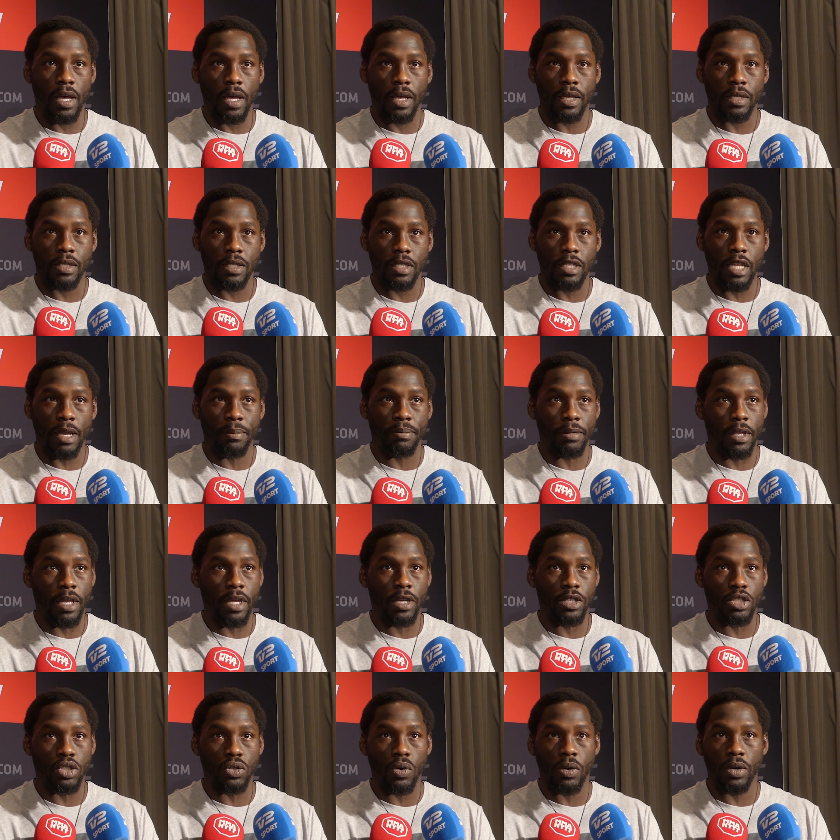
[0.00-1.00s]
stepped
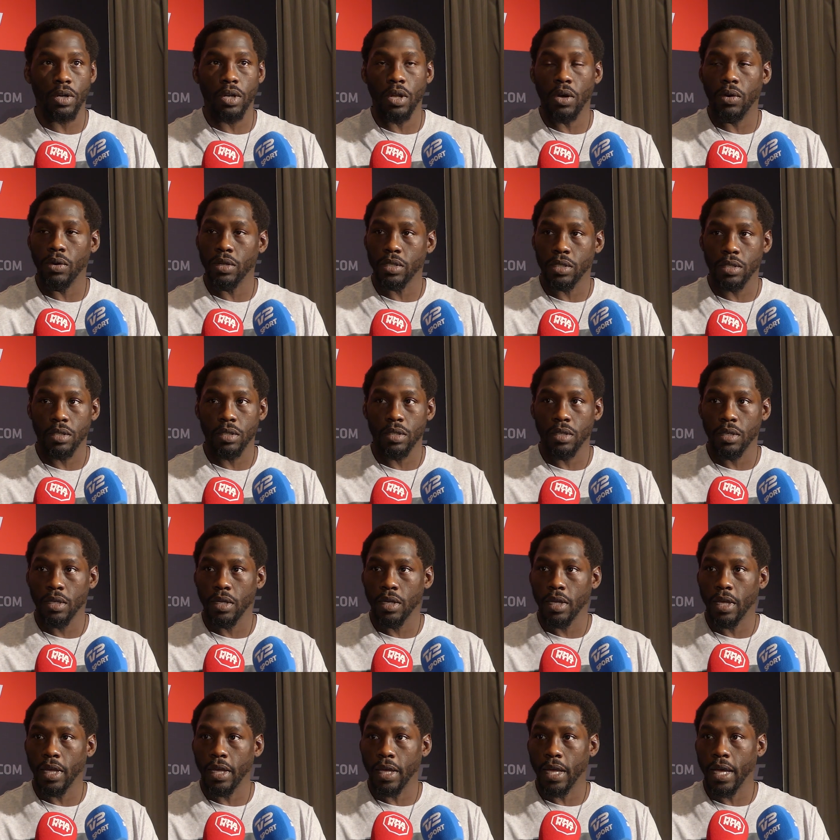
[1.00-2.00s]
in short notice
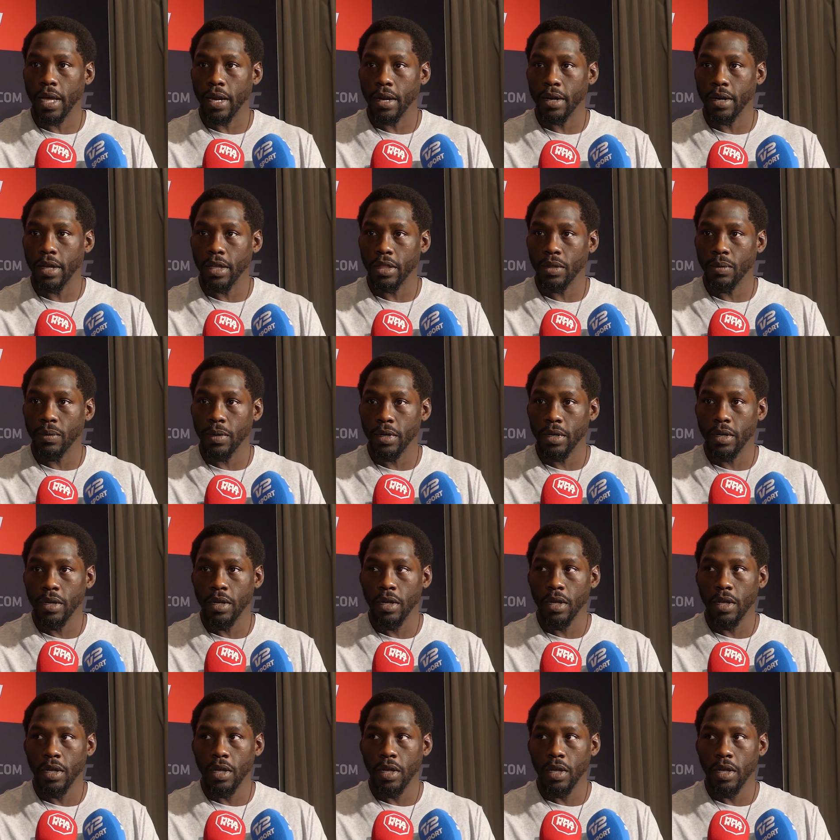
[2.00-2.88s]
and got another one.